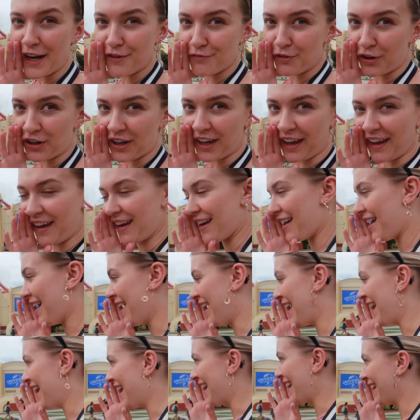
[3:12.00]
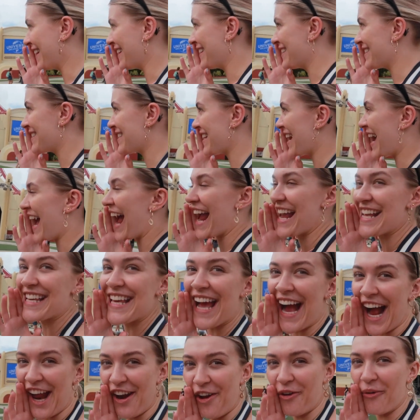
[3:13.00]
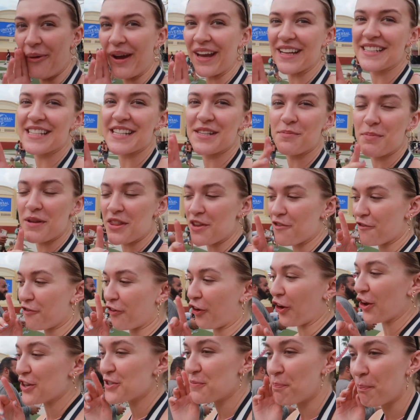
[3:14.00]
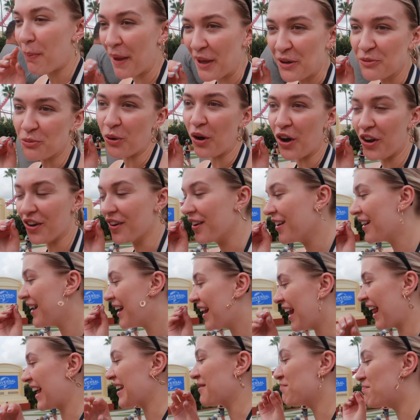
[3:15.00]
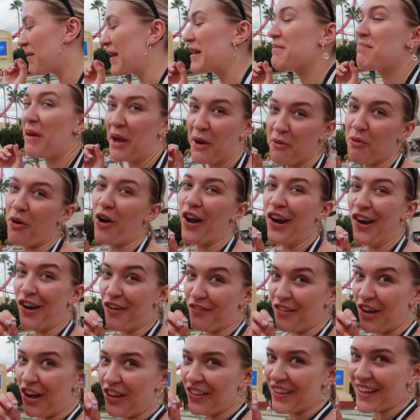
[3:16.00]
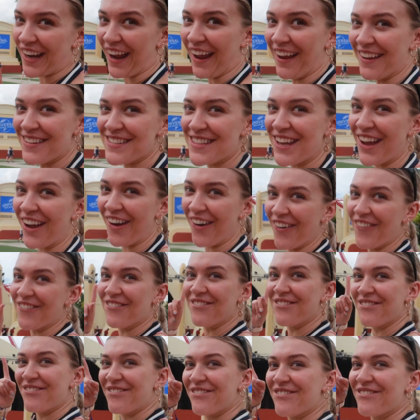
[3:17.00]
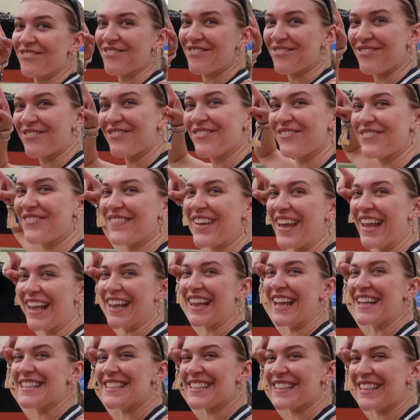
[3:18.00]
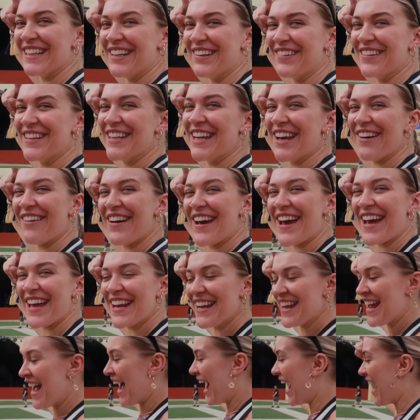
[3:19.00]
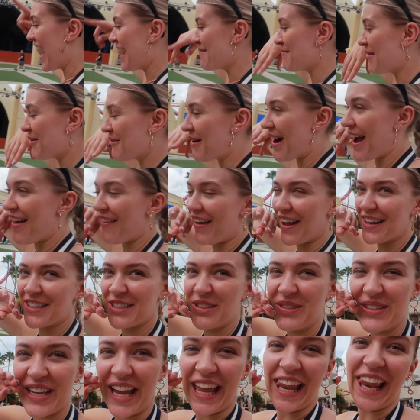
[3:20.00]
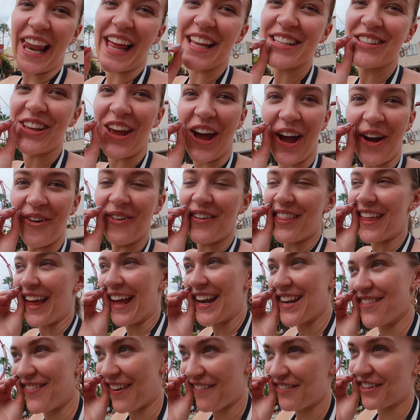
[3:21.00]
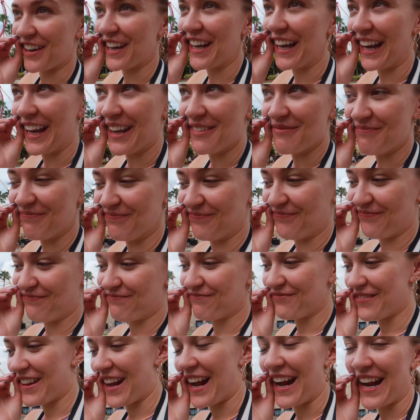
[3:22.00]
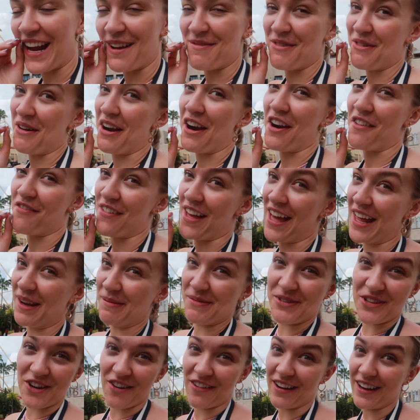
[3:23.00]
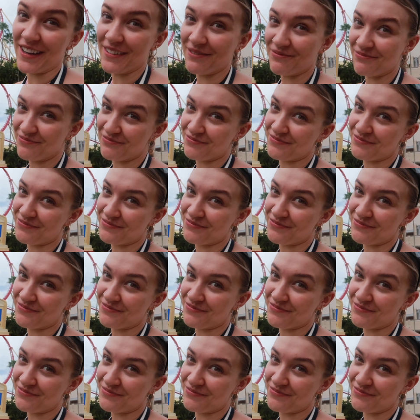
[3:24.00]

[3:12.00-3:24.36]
Rocket and I cannot wait. It's been the first big one, like big, big one of the holiday. So let's go and do it. I am aware that I do say let's go at the end of every clip. I am aware of that I'm sorry.